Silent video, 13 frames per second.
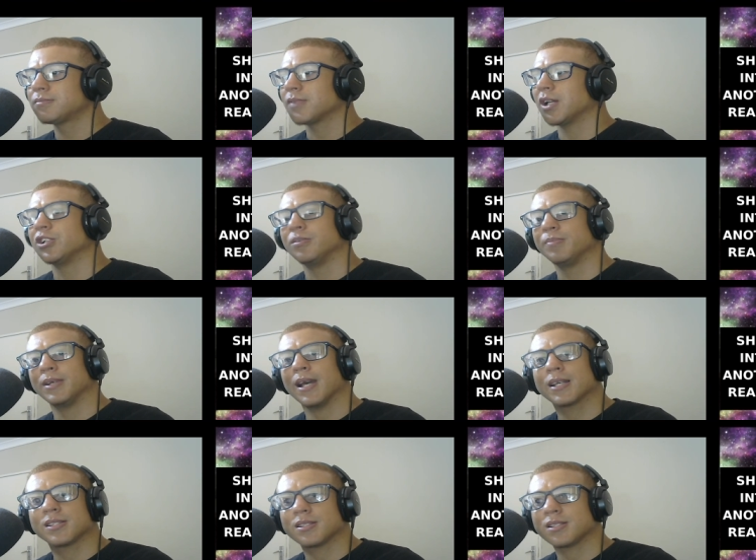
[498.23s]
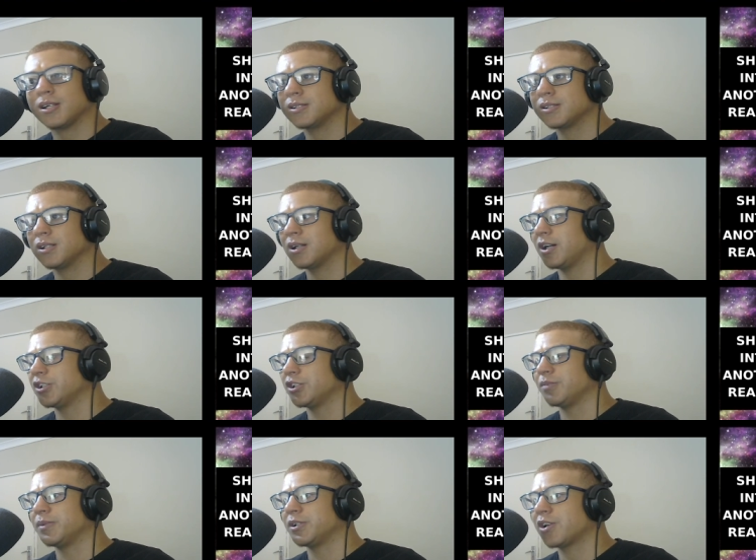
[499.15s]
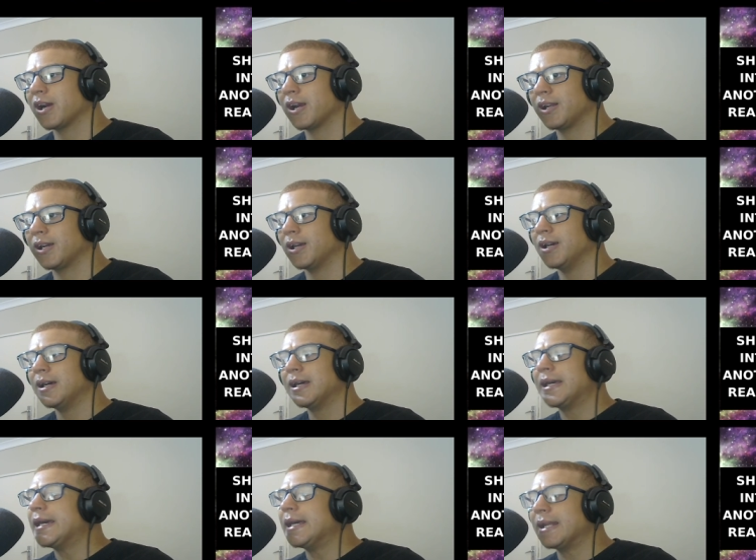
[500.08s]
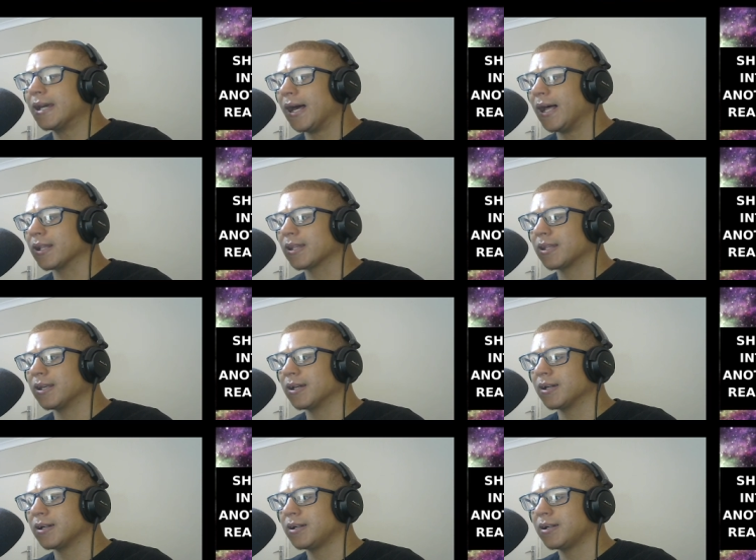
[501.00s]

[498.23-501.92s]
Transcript: I should be exercising, I should be training, eating healthier.